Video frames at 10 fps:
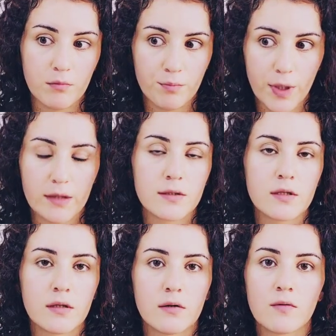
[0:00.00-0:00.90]

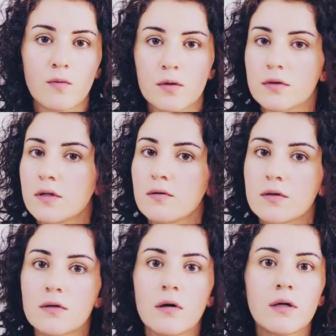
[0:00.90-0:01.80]
But once you
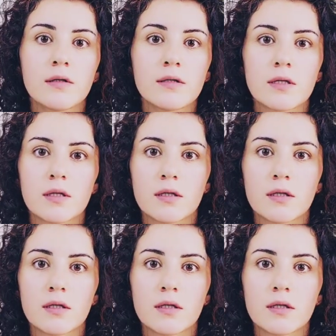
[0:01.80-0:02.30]
start